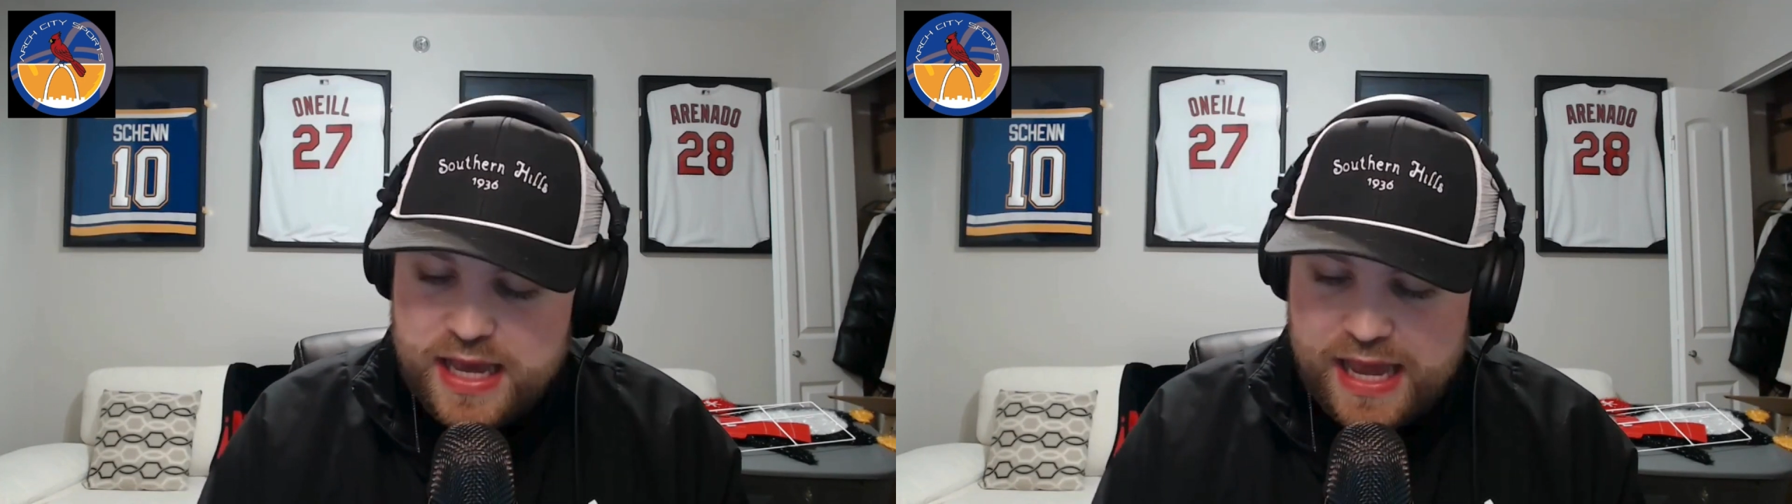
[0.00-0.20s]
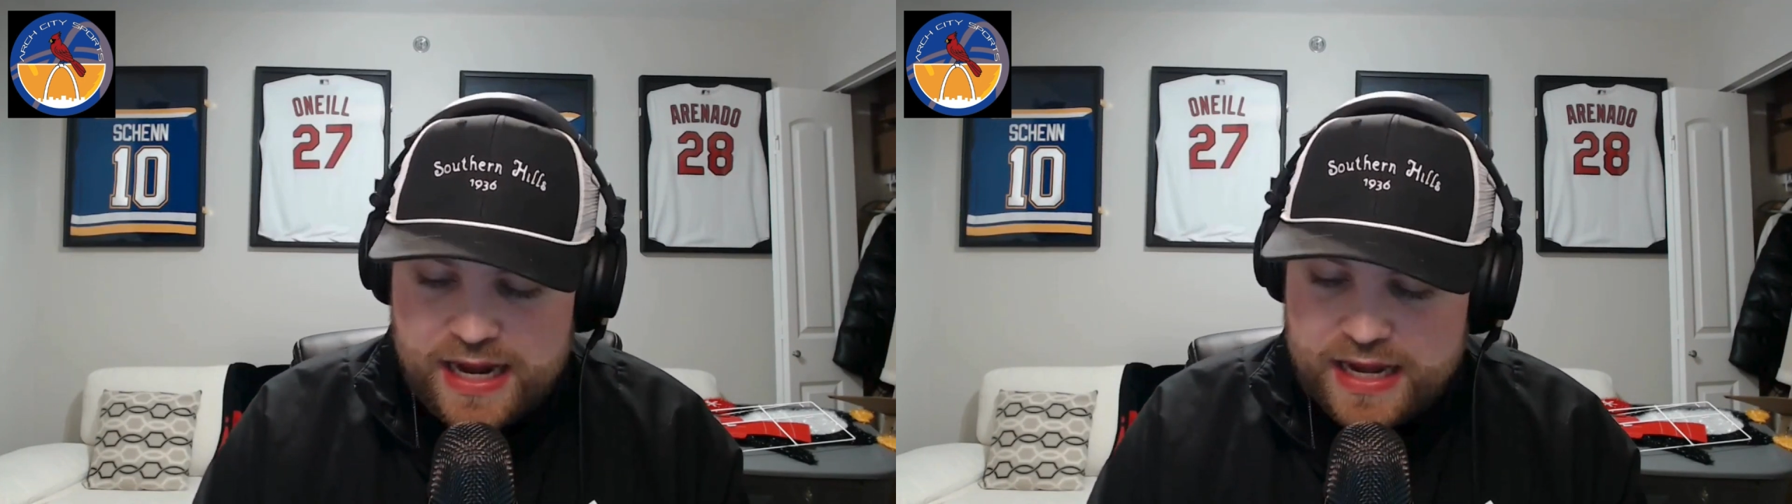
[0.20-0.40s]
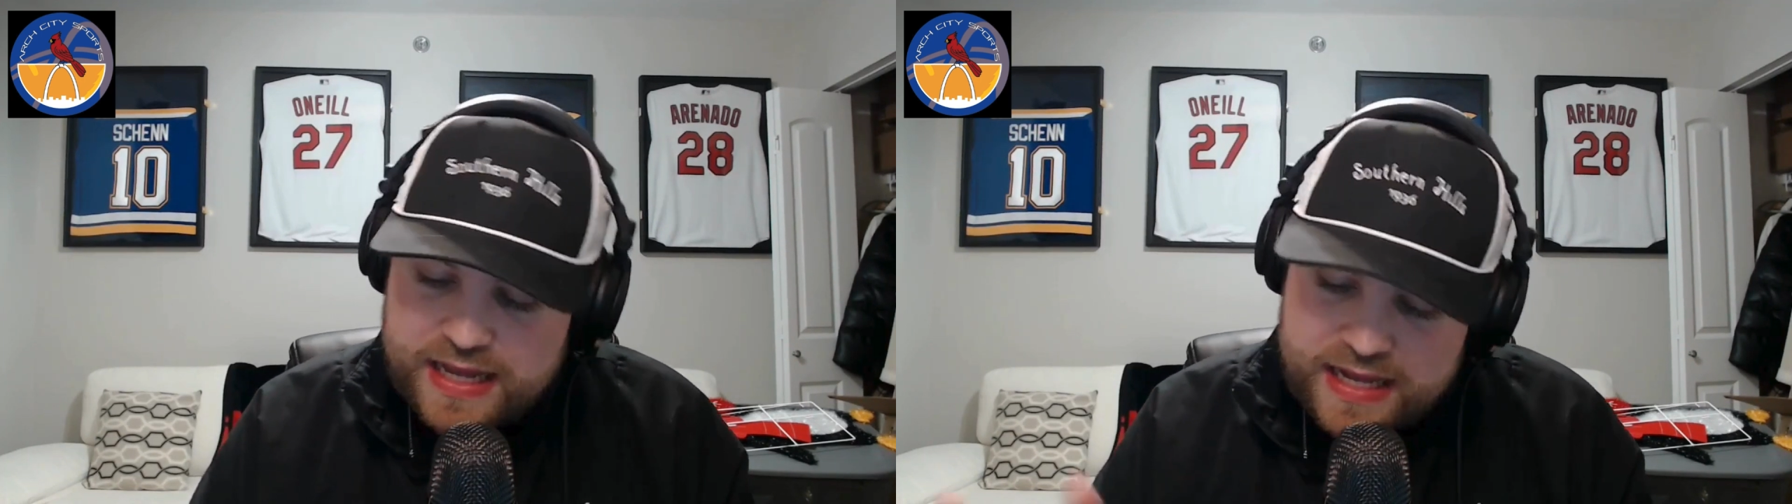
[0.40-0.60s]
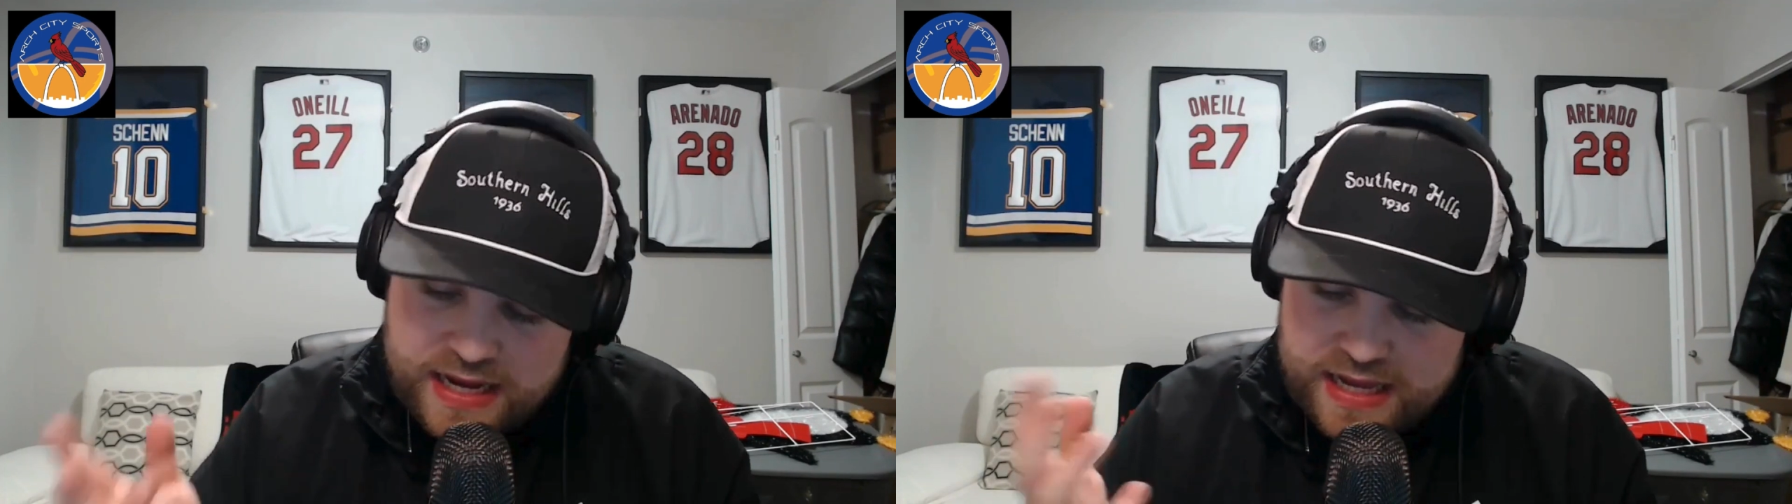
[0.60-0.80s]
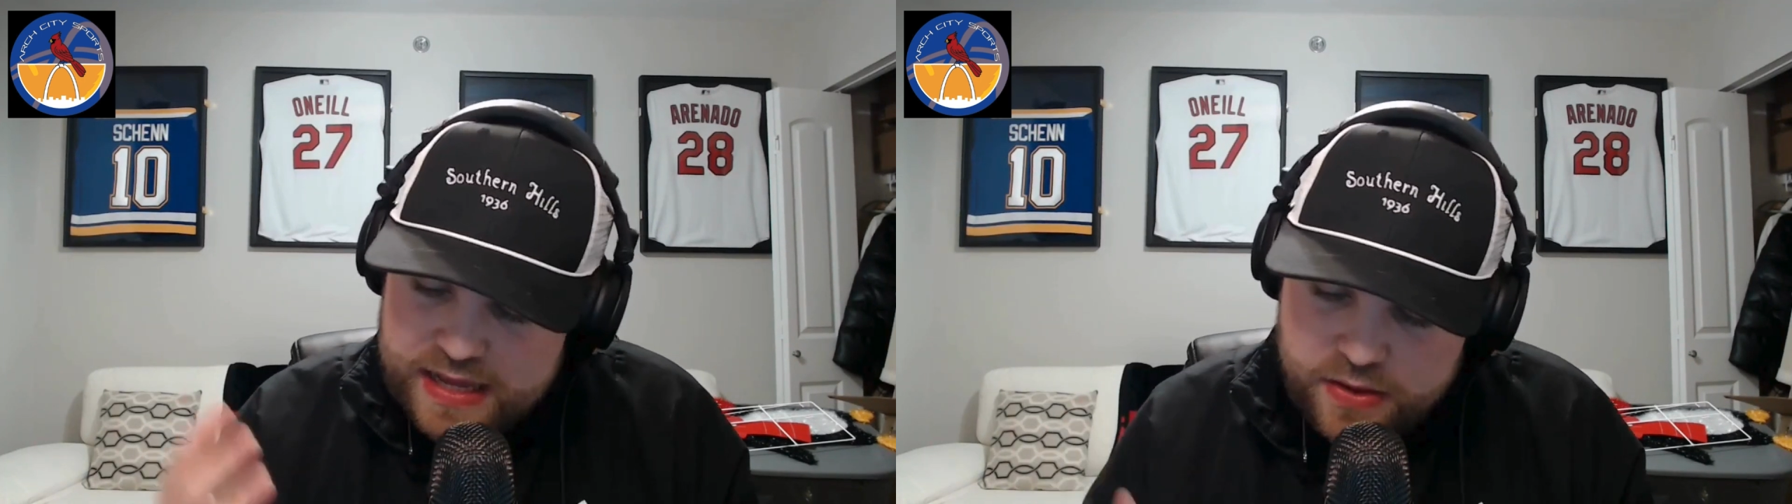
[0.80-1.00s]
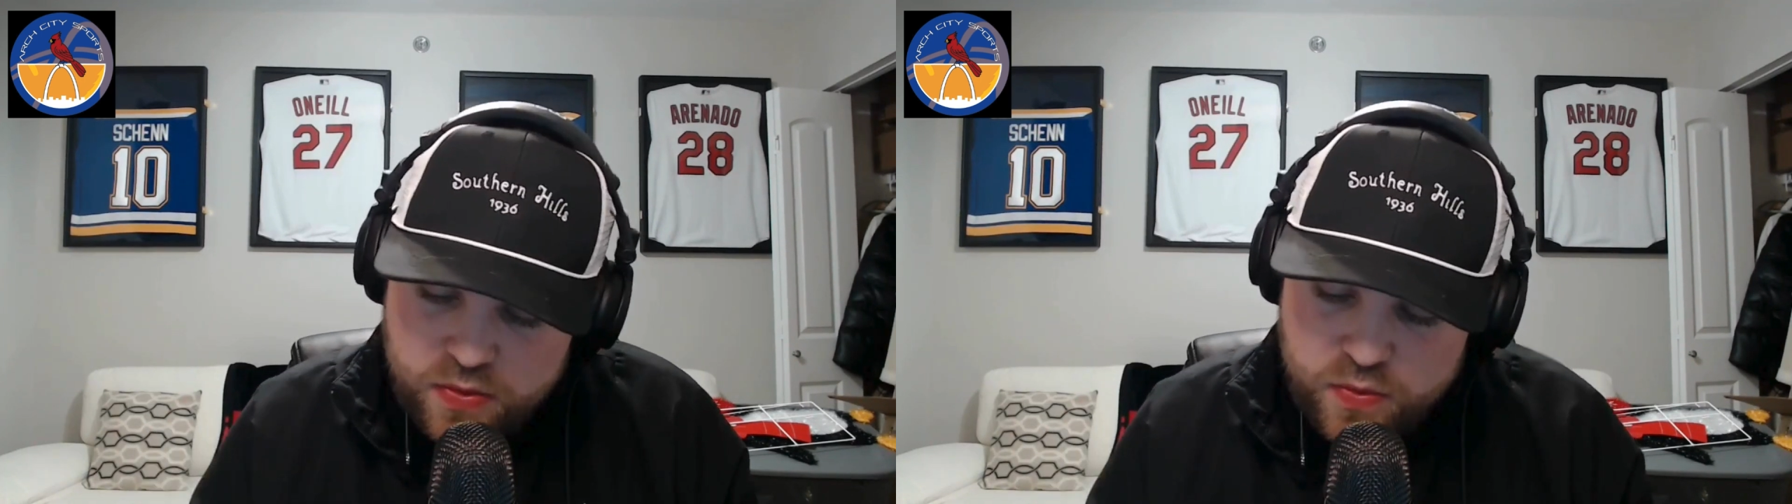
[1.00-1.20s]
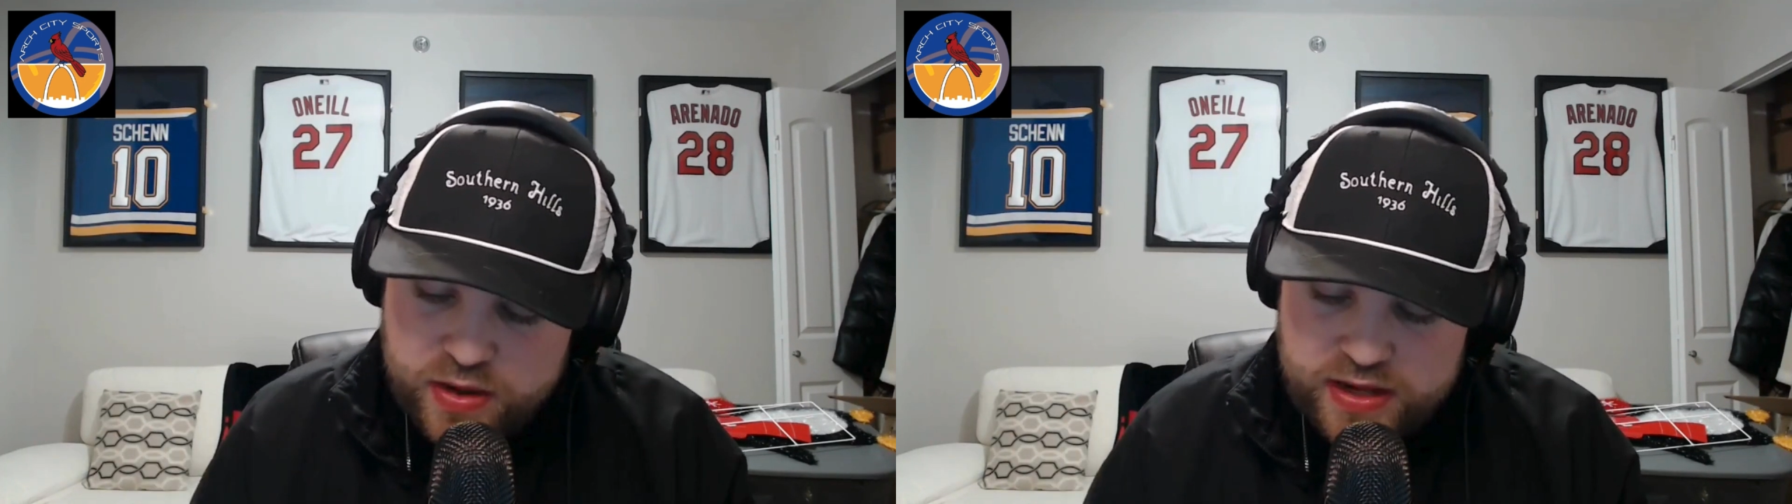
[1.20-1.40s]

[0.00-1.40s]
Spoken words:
And again, when it